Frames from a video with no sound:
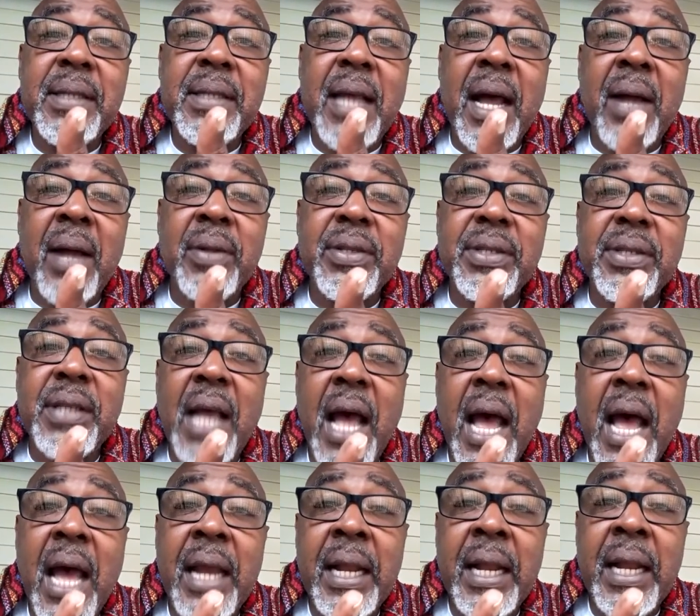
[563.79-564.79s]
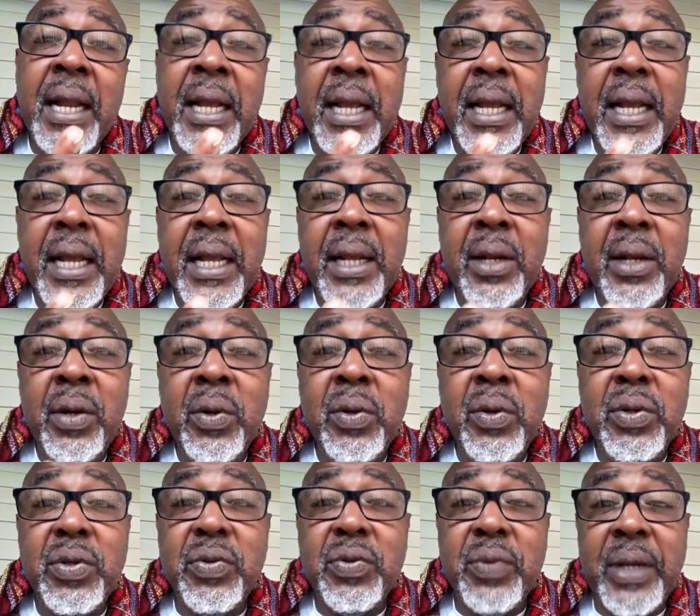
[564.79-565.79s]
outside, it
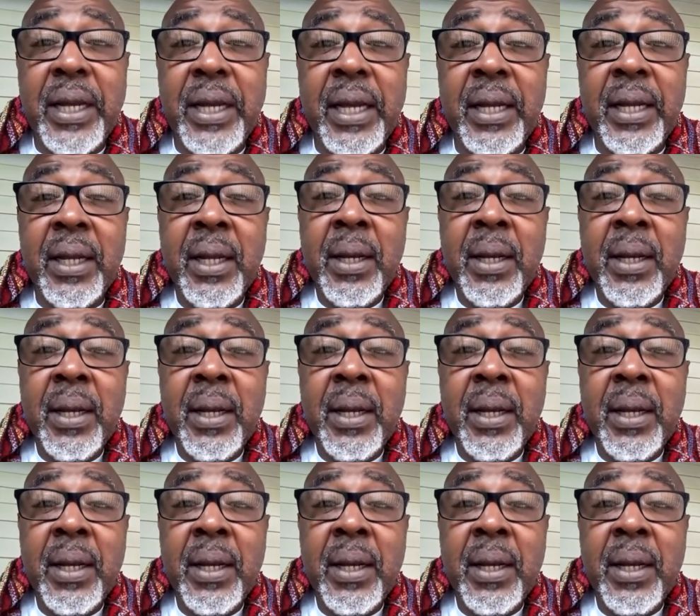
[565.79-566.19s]
looks red.